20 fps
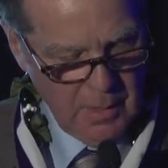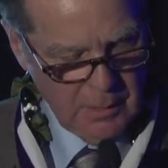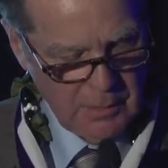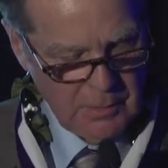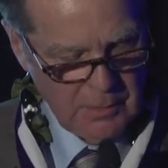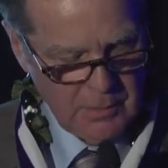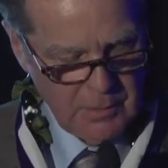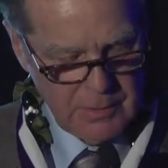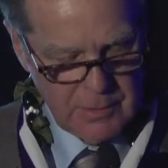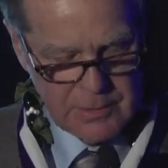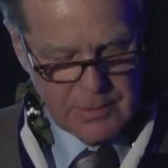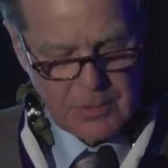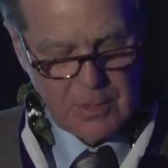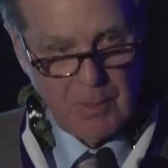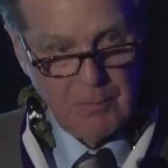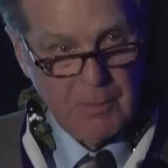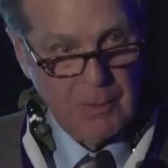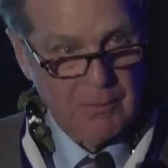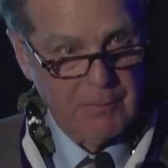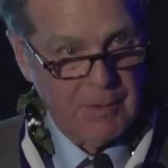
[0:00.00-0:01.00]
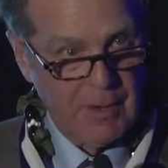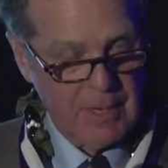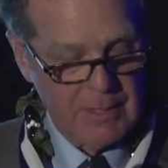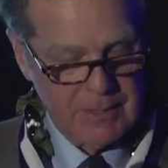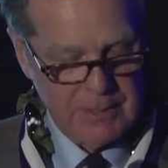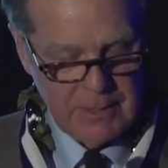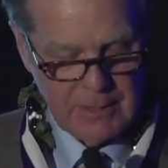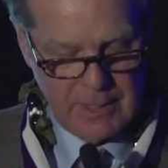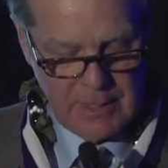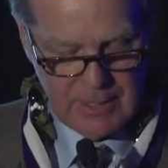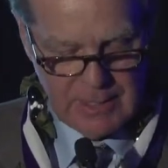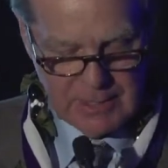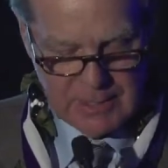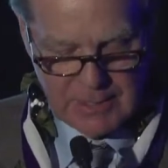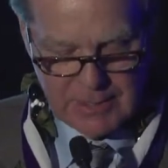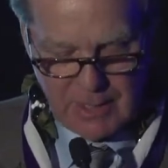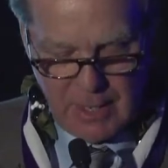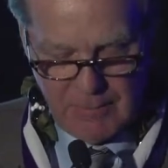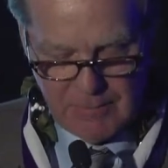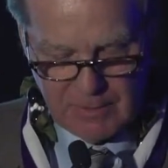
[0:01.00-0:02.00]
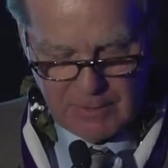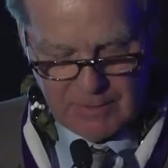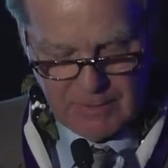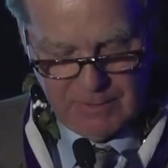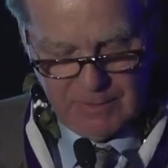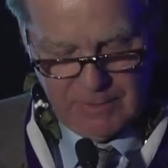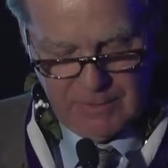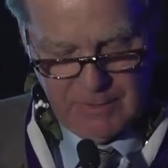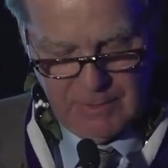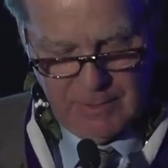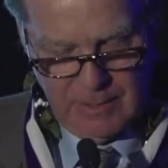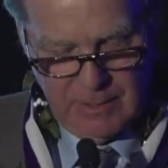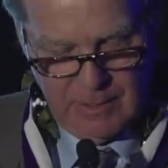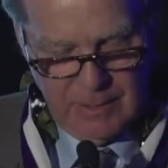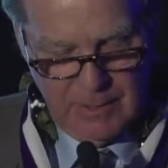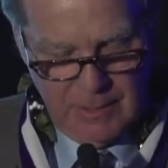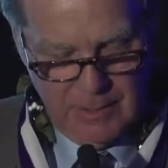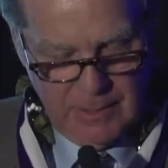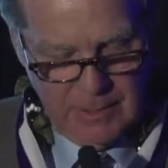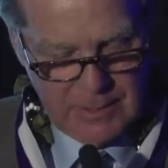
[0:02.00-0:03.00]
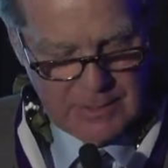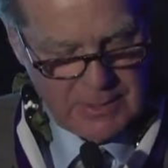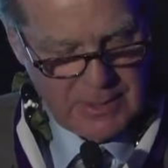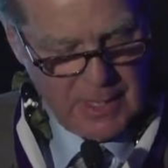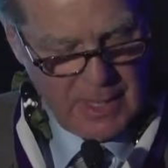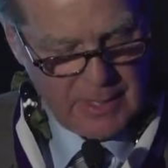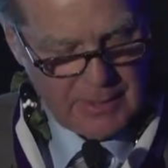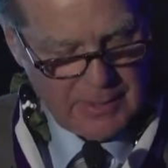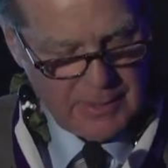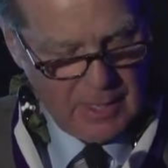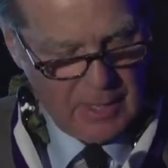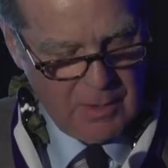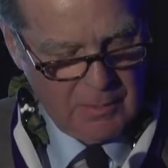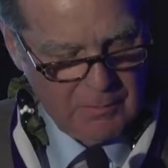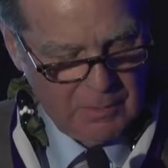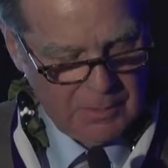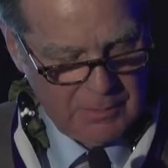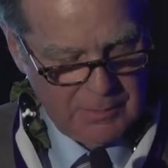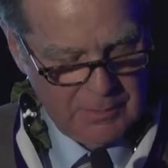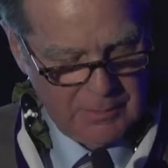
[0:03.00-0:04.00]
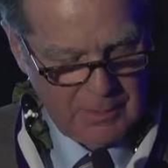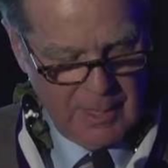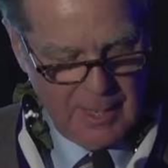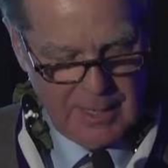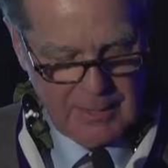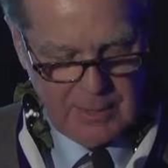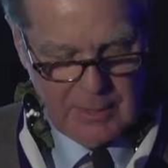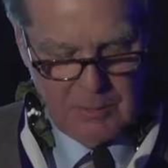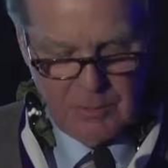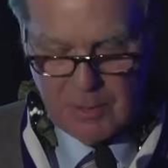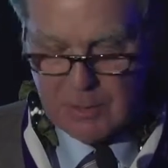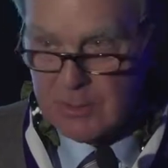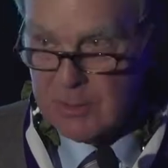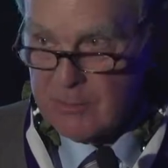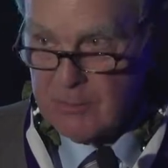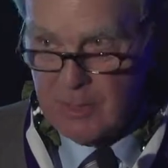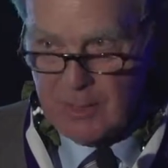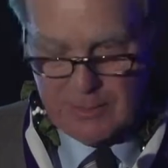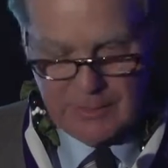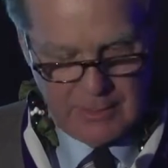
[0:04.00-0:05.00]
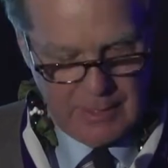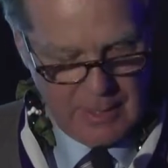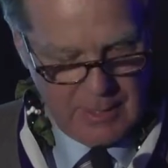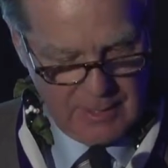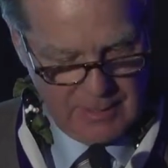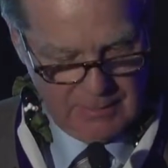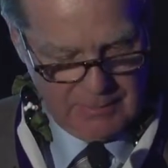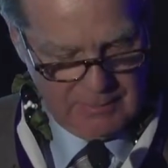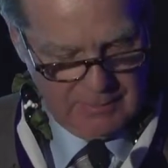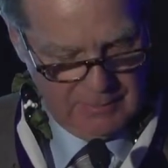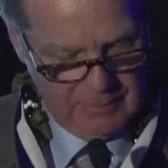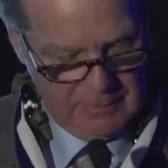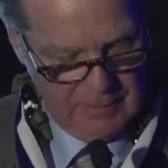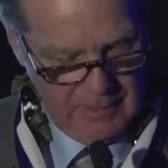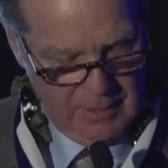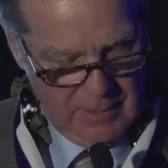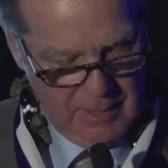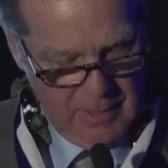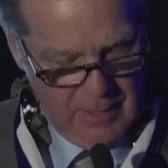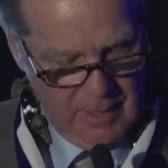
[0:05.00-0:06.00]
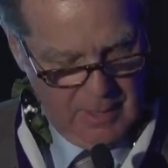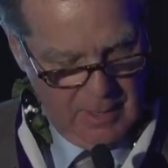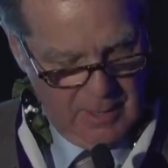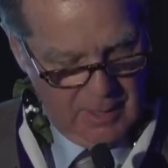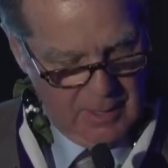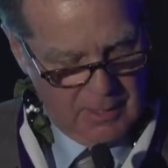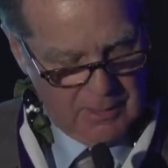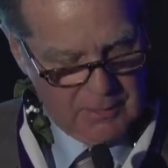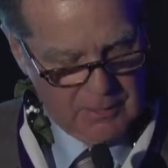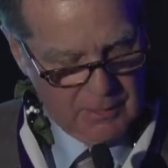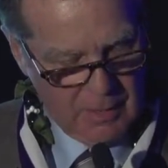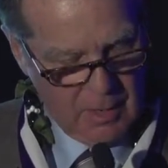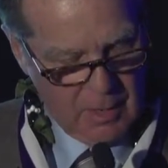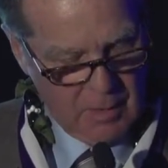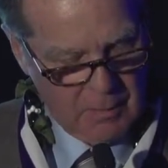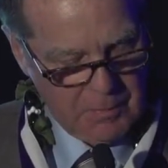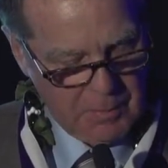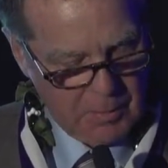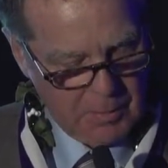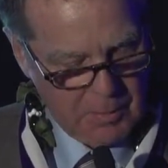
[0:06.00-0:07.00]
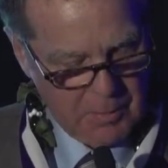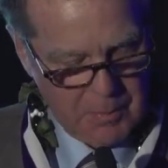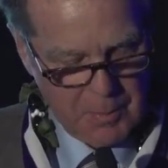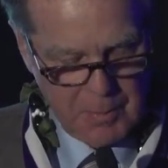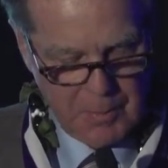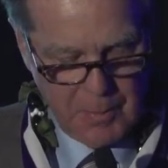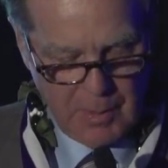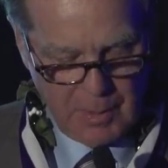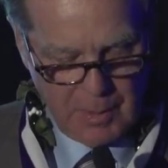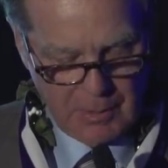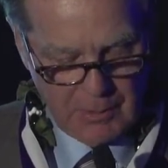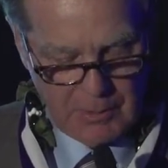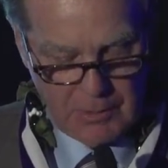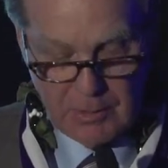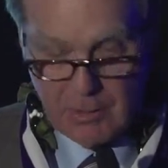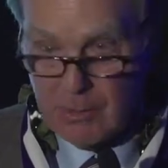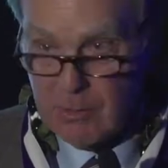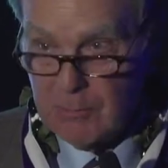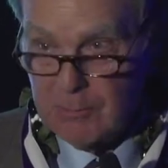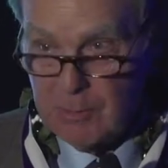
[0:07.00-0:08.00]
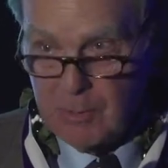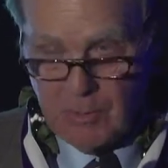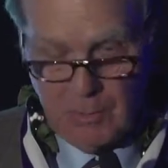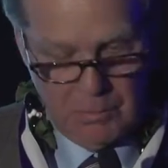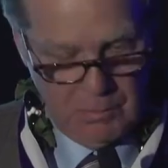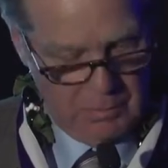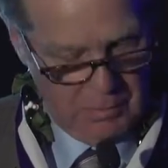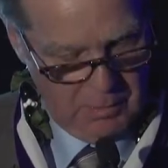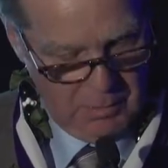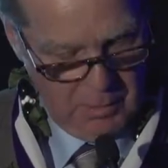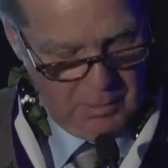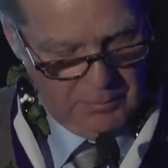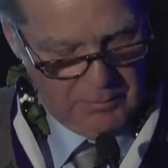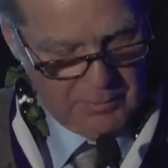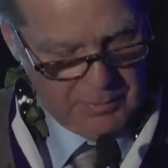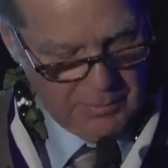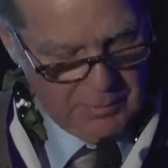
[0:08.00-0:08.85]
During the summer of 1987, he sat down with Kathy Wickstrand Gahan to help her prepare to interview for